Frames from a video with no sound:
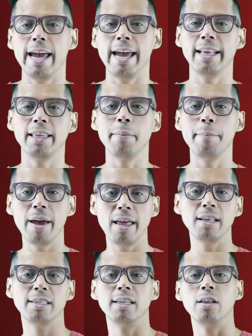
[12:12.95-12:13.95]
And the
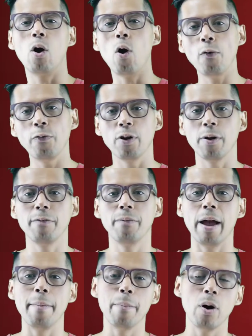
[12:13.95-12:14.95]
medicine offered
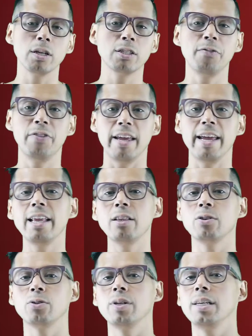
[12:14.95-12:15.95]
by most of the
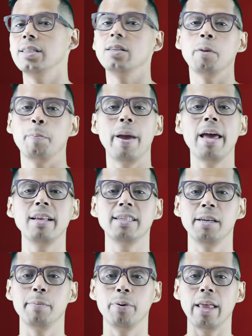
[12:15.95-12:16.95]
industry is not
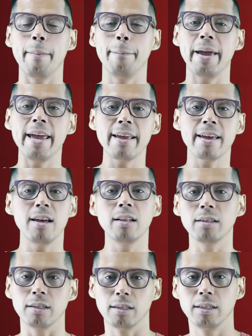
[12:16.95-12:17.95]
medicine but a
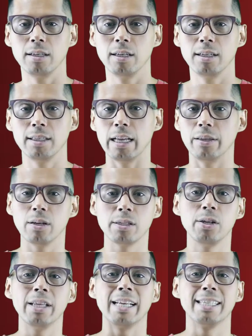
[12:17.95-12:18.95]
painkiller that does
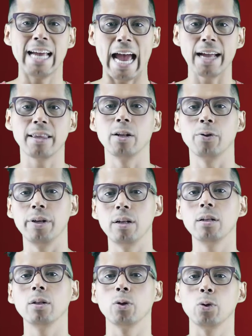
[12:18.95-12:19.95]
not attack the
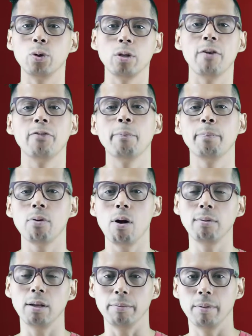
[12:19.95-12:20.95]
real root of the
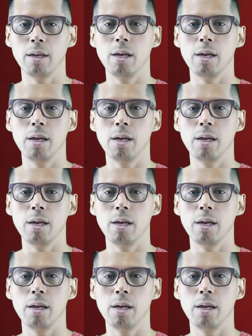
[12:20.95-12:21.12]
problem,